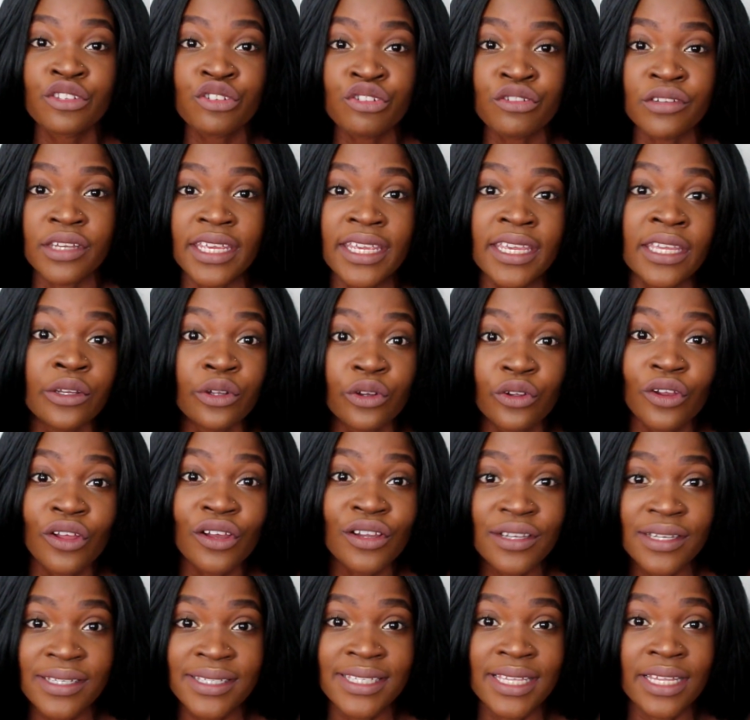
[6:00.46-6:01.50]
they can no
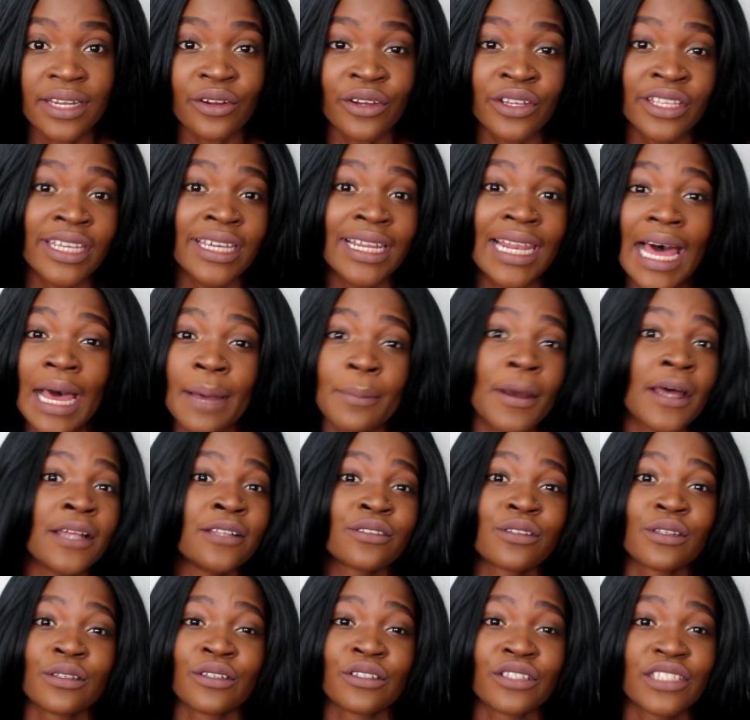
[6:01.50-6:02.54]
longer sit on your lap,
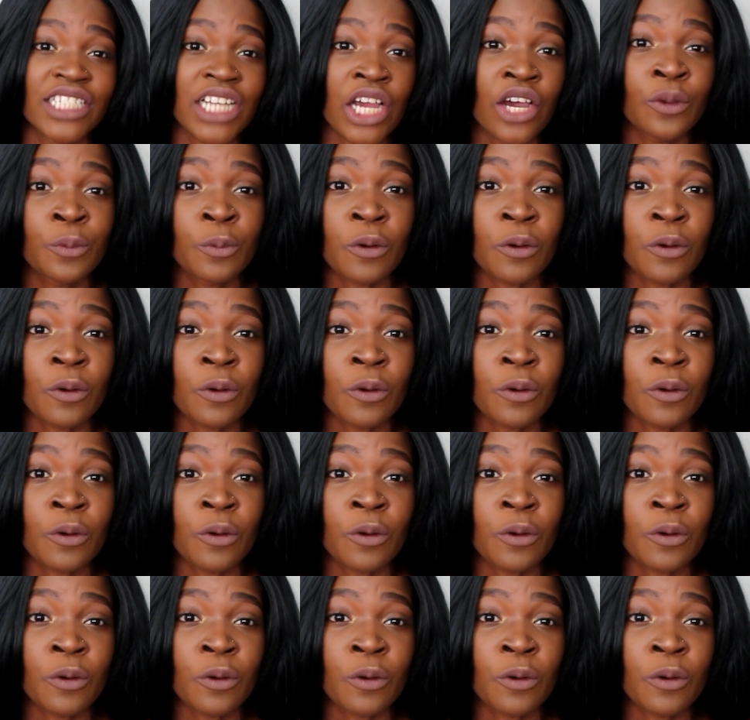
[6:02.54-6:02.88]
and so the child